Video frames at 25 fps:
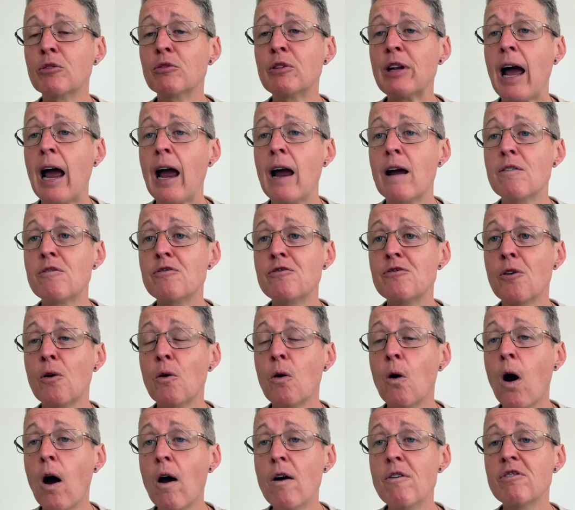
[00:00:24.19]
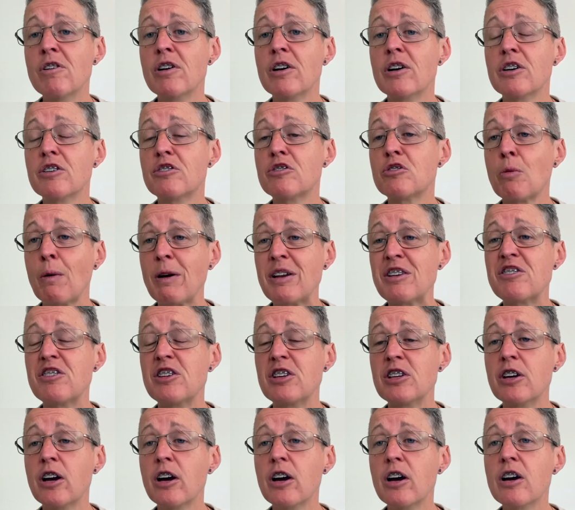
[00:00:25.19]
now for over 20
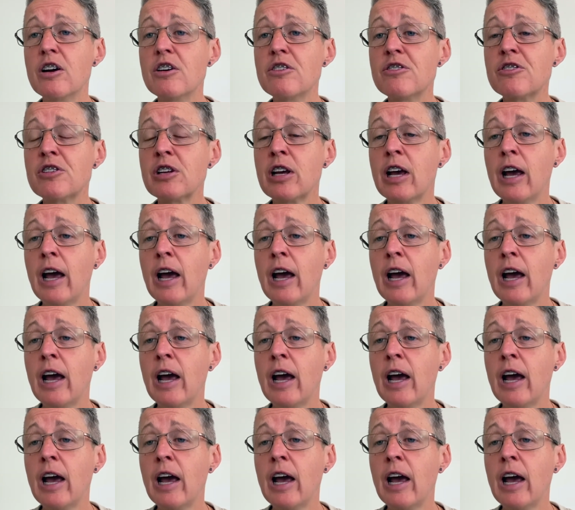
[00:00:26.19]
years.